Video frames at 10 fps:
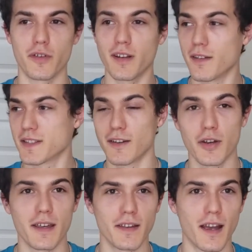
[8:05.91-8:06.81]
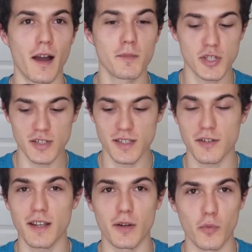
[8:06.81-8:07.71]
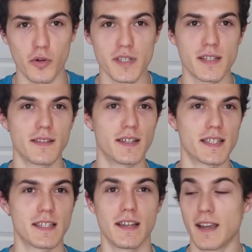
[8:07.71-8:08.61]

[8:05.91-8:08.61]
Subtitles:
And I was like, okay, like I'm just gonna start getting worse at this